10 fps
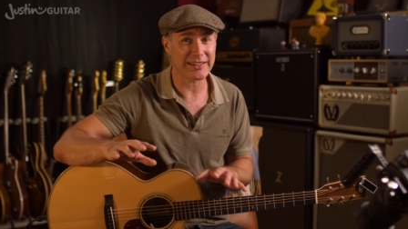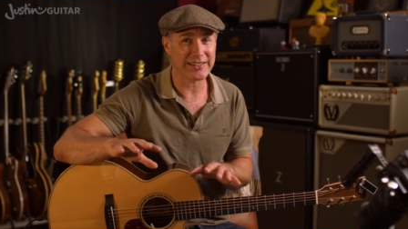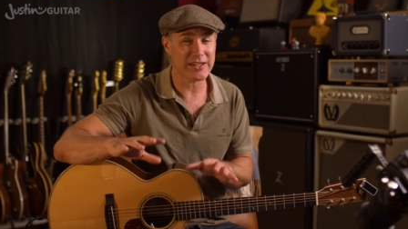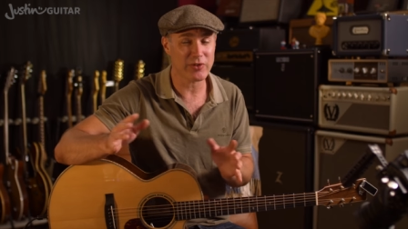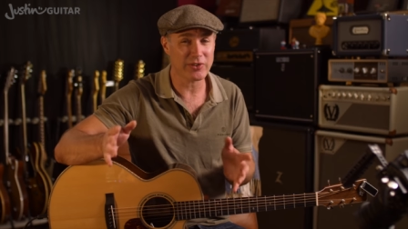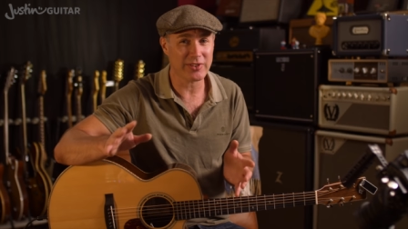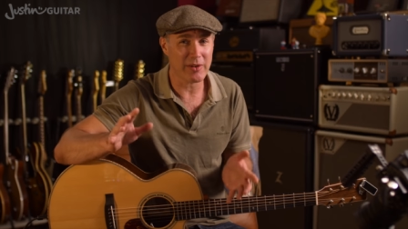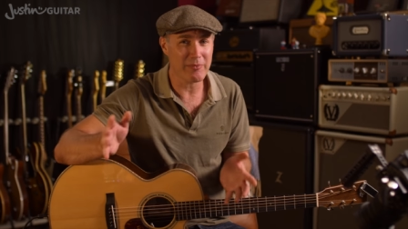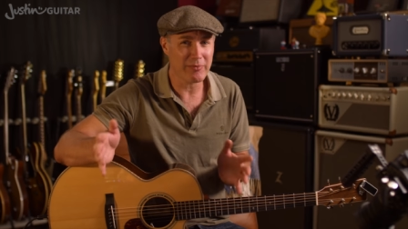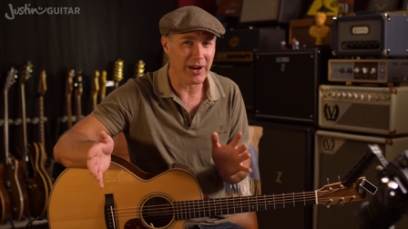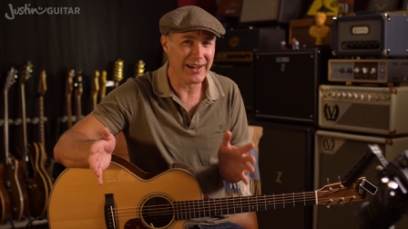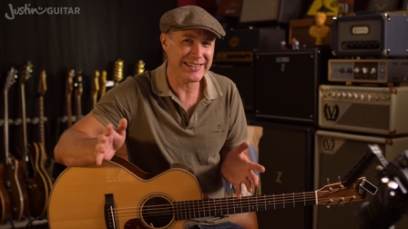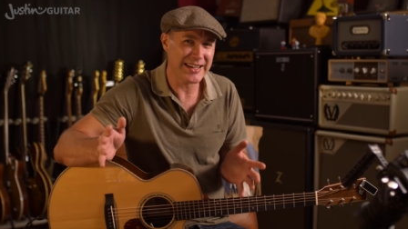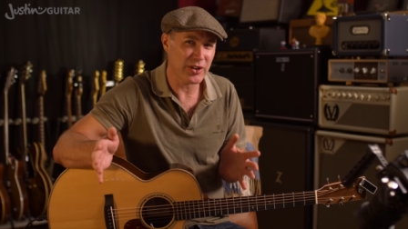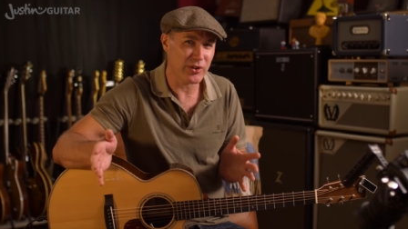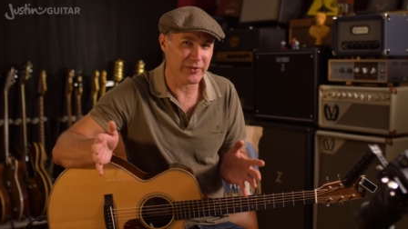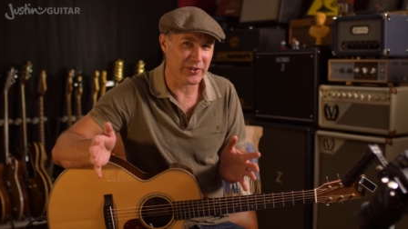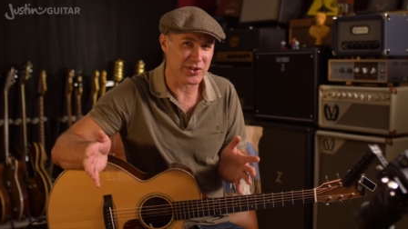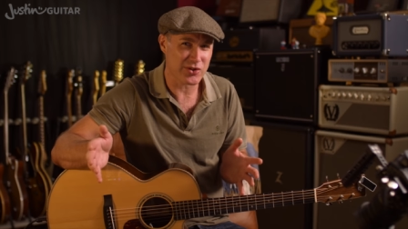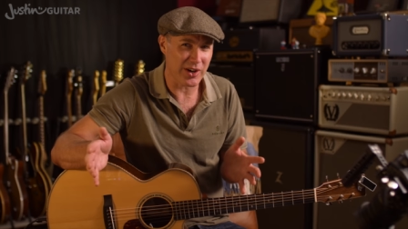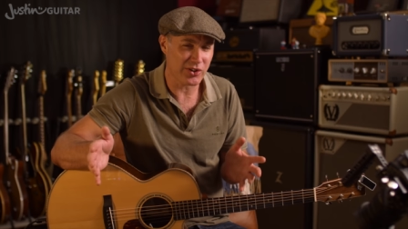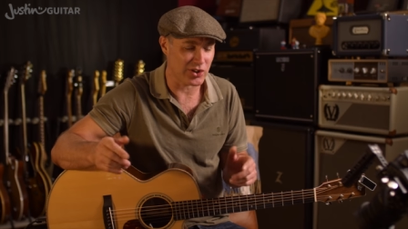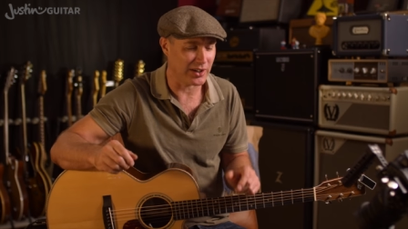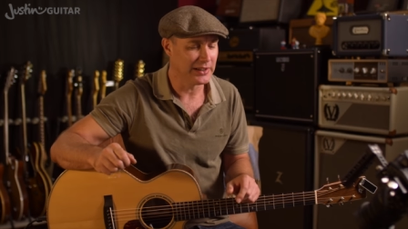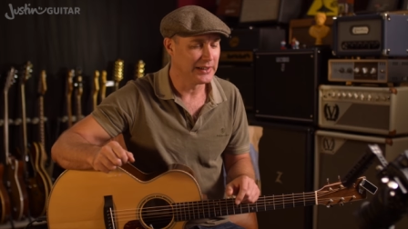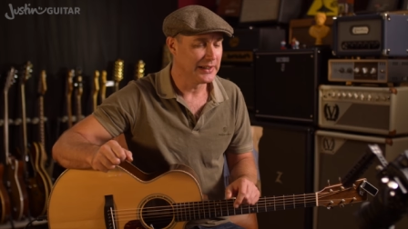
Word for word: It'll give you some idea of the structure.